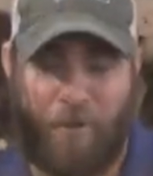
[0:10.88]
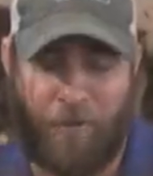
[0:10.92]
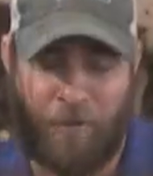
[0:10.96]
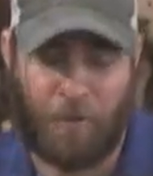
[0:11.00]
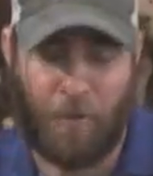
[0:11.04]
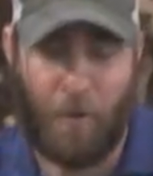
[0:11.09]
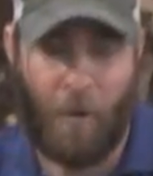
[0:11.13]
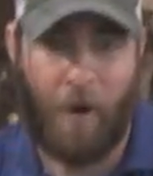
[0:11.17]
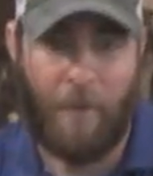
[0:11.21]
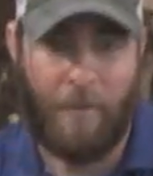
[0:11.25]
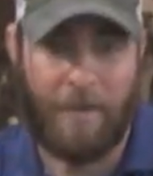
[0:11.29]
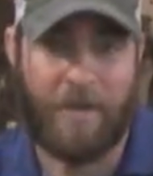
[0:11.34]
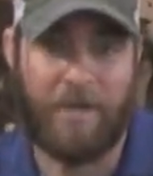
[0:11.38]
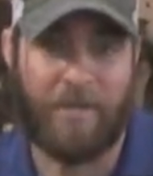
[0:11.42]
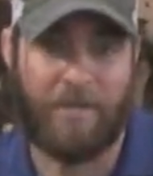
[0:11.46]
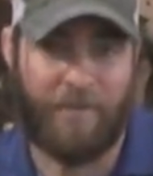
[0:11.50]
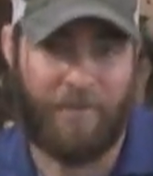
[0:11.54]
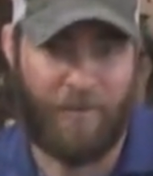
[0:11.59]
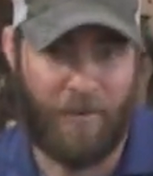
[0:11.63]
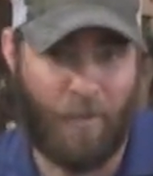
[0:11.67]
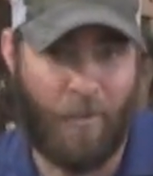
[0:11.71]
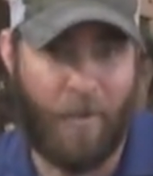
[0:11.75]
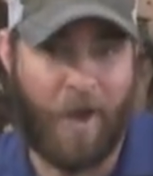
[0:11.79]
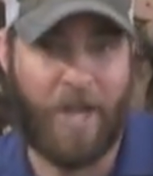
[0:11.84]
the storm, because
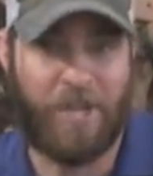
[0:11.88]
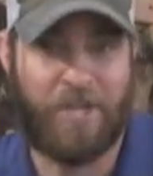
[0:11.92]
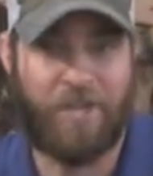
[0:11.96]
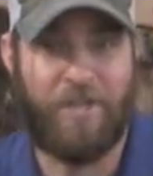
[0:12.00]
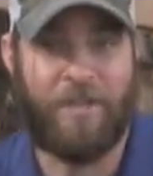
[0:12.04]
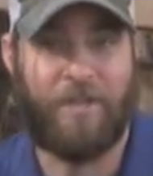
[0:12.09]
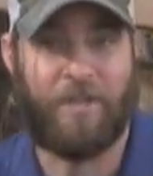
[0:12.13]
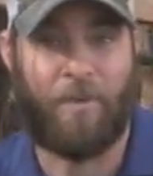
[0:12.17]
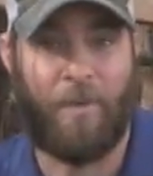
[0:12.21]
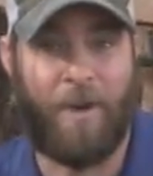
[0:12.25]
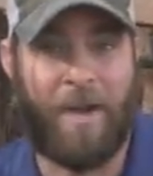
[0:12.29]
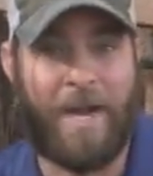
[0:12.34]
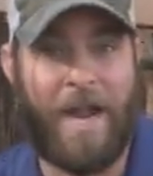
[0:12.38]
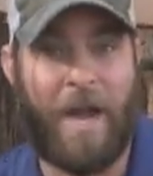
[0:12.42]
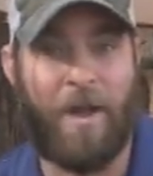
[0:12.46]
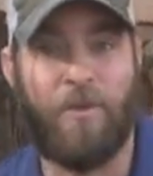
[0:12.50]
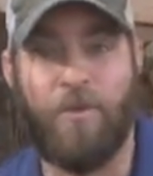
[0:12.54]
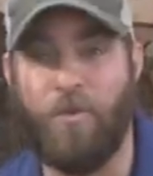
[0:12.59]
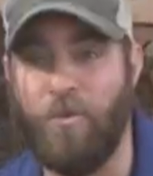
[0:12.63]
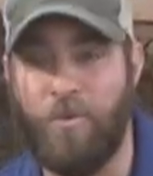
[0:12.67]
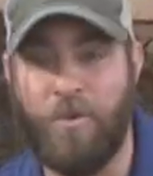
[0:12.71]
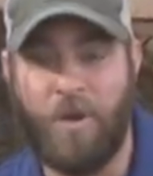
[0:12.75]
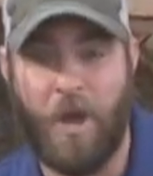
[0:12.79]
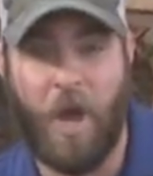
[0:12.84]
if you're watching this right now,
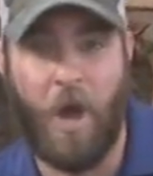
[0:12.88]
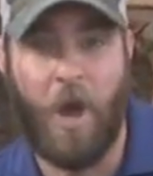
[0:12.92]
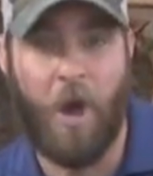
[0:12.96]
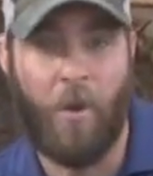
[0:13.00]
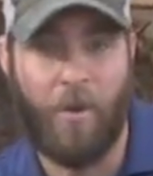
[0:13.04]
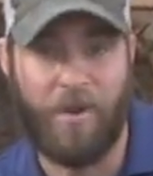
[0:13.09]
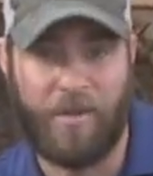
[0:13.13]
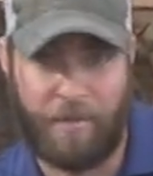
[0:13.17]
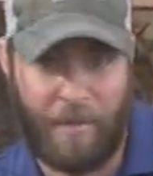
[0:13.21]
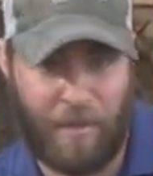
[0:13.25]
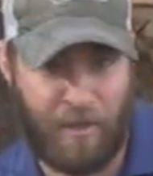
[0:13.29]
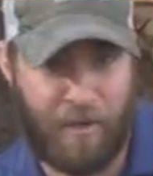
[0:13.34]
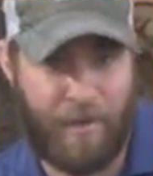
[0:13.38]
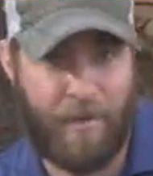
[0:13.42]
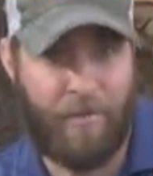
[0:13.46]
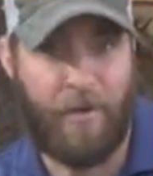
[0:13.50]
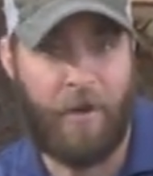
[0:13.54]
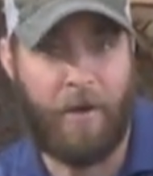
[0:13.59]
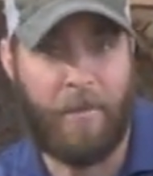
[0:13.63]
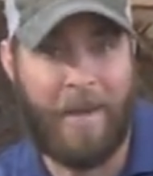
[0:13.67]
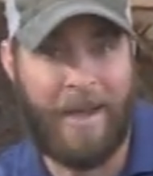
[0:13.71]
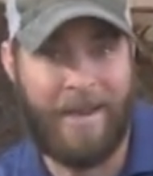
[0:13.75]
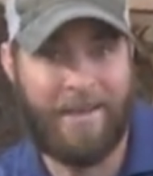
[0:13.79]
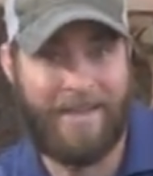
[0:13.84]
you know, especially if
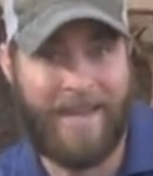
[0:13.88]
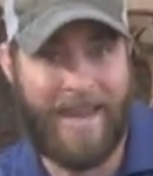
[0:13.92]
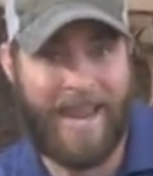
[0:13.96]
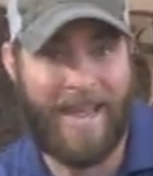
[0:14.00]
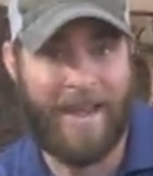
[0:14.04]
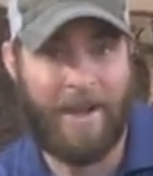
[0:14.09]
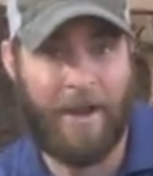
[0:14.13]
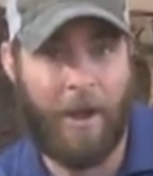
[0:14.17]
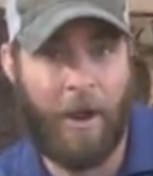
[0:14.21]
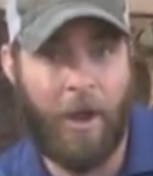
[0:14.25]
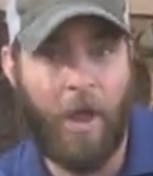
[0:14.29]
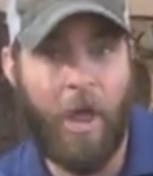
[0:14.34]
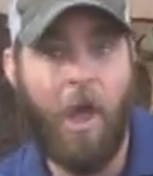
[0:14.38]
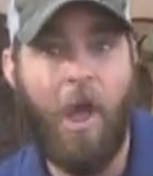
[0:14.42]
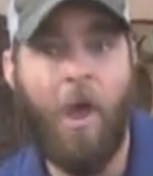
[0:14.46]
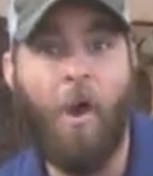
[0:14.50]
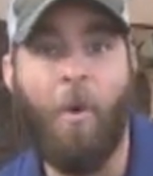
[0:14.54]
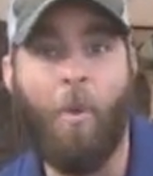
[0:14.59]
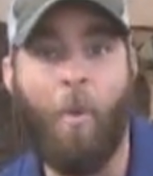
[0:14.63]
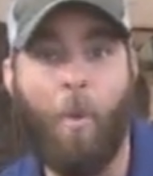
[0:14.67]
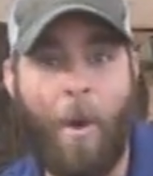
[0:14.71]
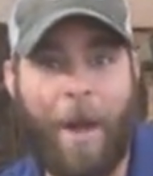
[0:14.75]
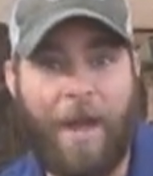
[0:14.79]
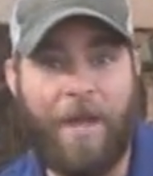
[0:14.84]
you're in Montana,
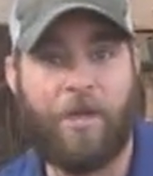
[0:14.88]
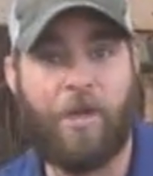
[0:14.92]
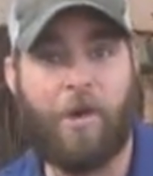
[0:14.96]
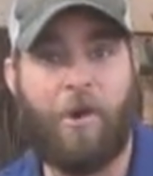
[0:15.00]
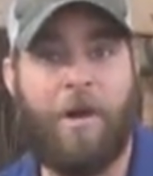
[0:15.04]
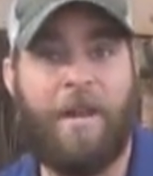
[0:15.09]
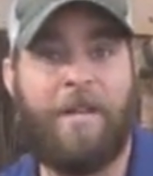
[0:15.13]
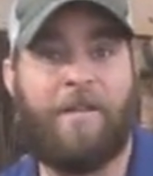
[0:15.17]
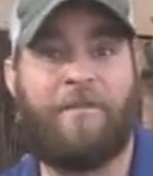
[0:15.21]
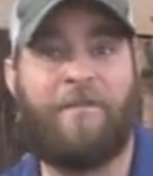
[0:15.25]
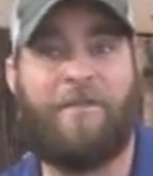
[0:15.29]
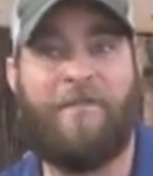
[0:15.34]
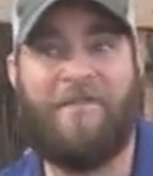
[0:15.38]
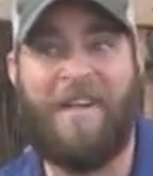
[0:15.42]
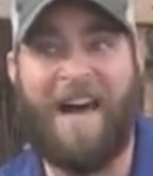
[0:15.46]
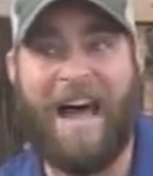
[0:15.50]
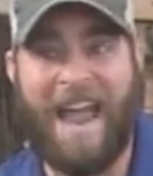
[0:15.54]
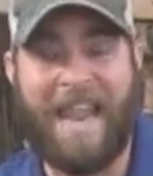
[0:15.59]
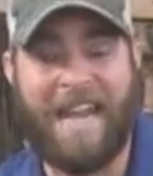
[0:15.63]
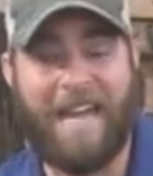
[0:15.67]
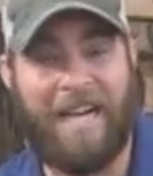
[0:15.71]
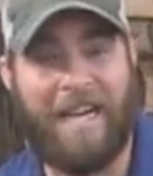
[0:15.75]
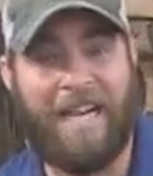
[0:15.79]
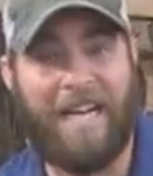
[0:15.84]
winter has
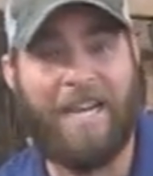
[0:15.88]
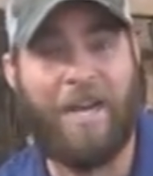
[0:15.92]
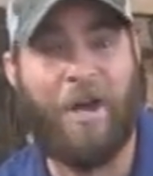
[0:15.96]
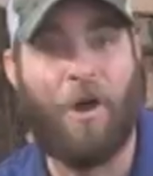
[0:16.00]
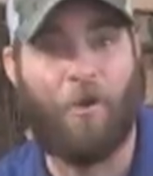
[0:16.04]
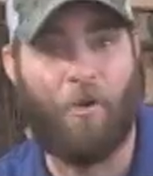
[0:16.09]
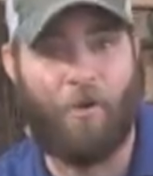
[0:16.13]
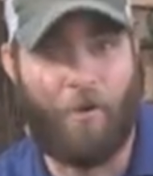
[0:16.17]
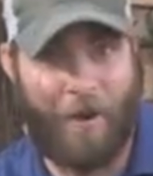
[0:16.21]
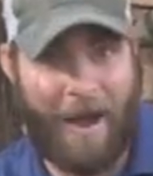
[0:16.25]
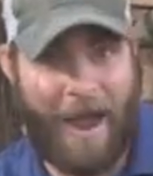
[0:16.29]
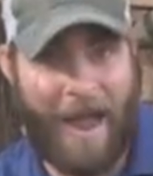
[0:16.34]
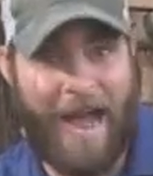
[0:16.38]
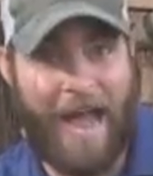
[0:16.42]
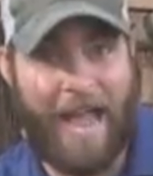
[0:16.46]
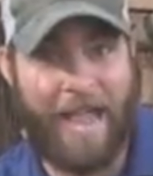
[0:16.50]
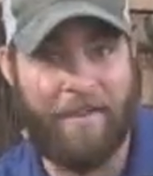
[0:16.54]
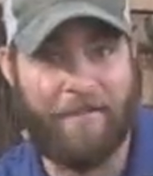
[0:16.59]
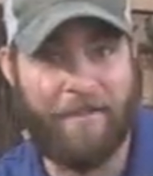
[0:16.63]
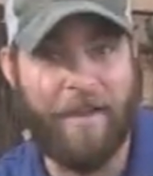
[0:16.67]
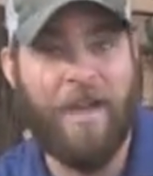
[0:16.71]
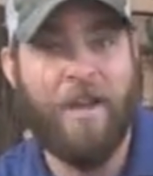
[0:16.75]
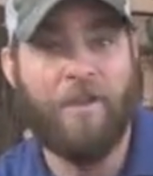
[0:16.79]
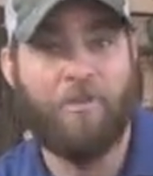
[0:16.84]
finally
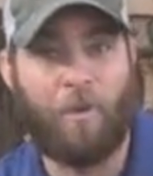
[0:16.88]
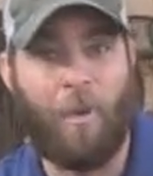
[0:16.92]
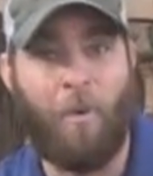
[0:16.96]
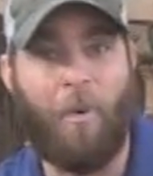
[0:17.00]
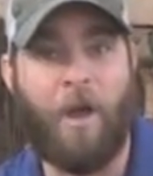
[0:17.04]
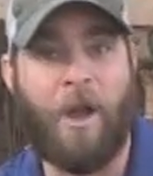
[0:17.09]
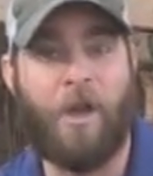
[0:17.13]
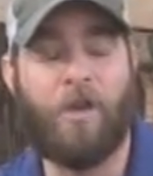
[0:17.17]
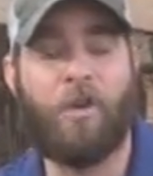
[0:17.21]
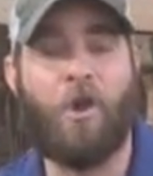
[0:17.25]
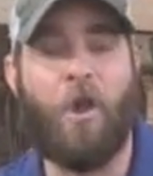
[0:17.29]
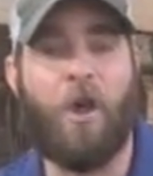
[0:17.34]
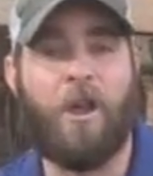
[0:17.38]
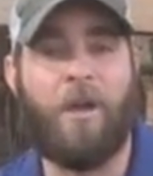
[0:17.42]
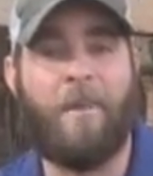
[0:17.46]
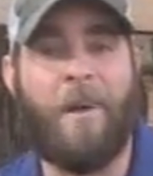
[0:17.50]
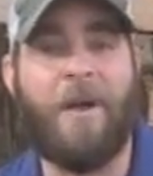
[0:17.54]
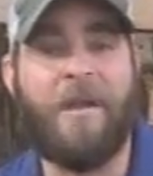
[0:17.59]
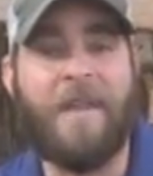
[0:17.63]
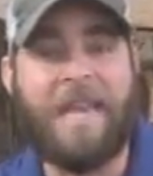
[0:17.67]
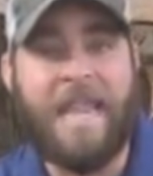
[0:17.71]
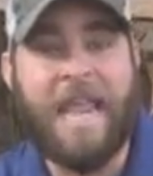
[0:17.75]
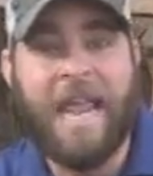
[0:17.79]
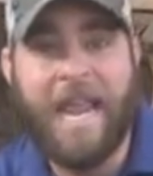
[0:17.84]
arrived. So I want to talk
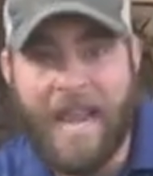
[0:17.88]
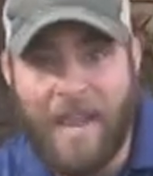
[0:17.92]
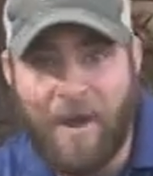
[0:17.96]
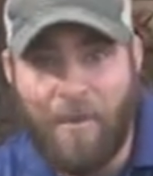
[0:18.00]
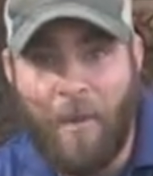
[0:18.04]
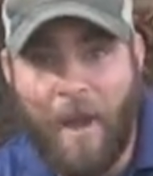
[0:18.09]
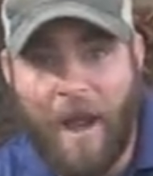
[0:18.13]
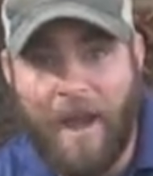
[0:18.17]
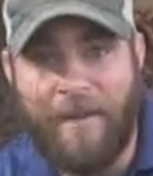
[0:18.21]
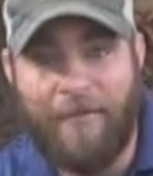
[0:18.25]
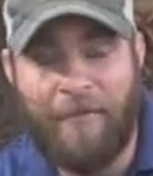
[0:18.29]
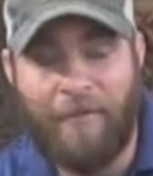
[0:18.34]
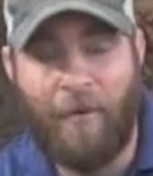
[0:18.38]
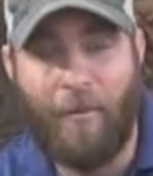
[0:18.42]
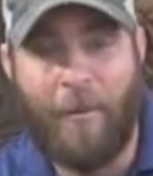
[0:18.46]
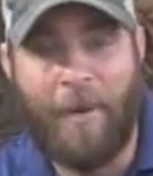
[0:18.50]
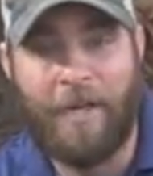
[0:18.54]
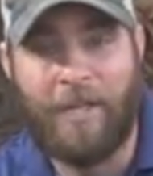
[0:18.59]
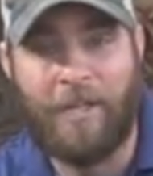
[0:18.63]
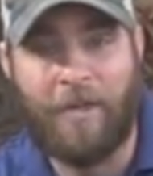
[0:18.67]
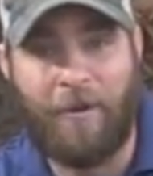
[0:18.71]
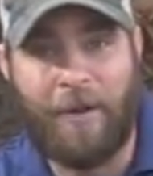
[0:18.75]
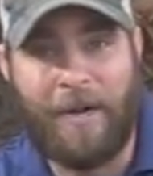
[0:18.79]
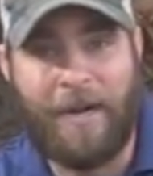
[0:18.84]
about getting ready for
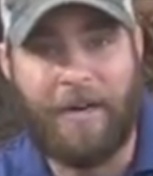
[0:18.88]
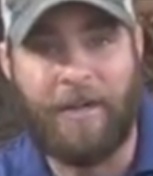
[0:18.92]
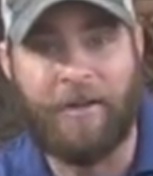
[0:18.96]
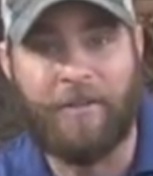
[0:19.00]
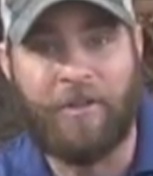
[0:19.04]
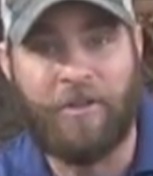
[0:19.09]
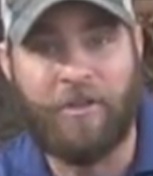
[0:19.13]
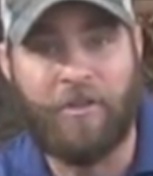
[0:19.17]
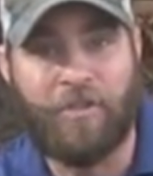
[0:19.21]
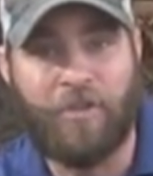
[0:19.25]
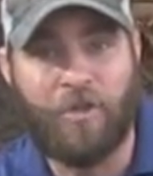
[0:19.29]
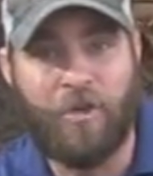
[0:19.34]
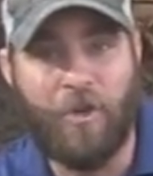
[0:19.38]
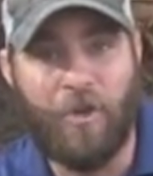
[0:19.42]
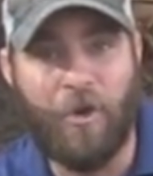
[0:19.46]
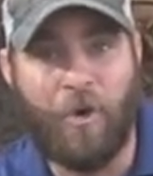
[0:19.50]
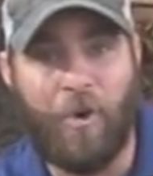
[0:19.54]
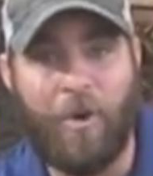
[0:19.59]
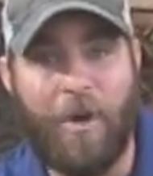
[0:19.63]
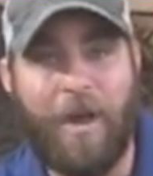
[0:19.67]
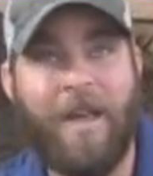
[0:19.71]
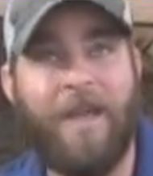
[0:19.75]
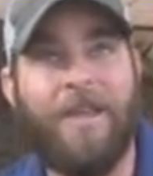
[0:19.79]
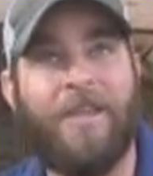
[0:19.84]
winter here at the
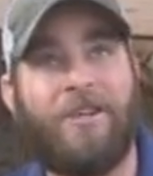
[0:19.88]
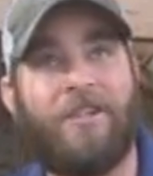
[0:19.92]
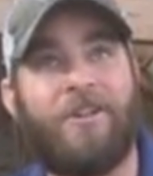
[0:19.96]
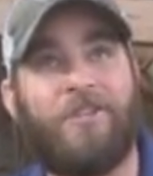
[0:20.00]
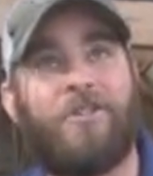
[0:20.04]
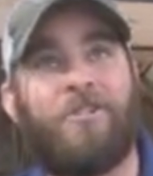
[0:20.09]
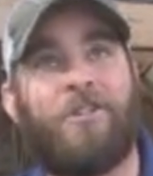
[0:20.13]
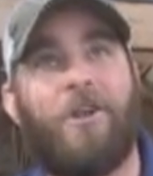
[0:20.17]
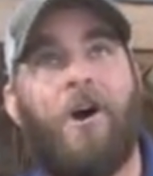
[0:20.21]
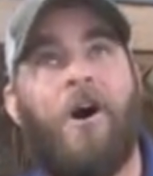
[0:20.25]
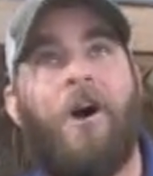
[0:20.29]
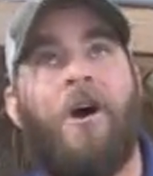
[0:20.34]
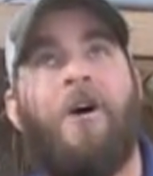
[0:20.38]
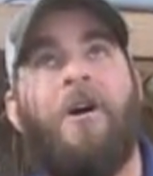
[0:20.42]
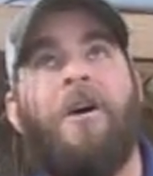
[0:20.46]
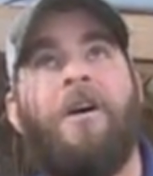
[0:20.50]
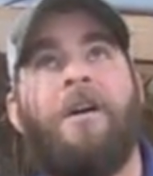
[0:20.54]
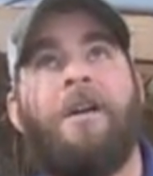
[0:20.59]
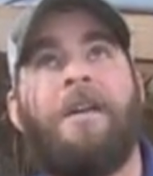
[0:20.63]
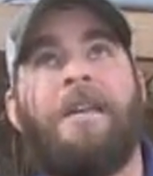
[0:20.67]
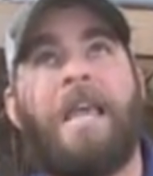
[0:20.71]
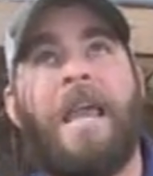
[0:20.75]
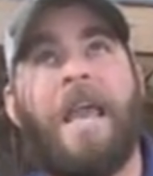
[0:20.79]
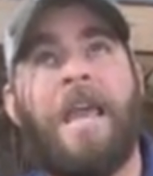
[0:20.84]
zoo. You just saw
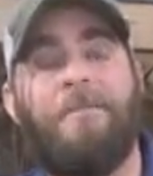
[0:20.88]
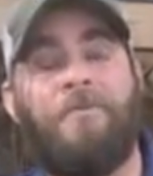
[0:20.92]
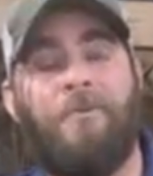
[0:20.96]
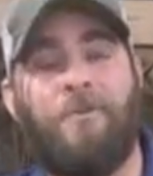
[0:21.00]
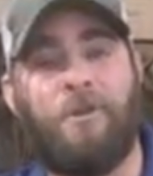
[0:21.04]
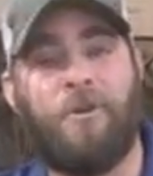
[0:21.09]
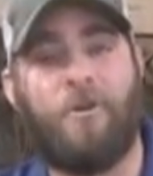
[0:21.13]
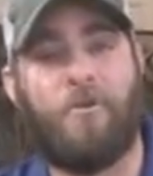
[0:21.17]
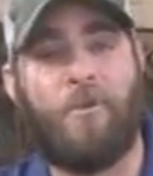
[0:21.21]
Gable, the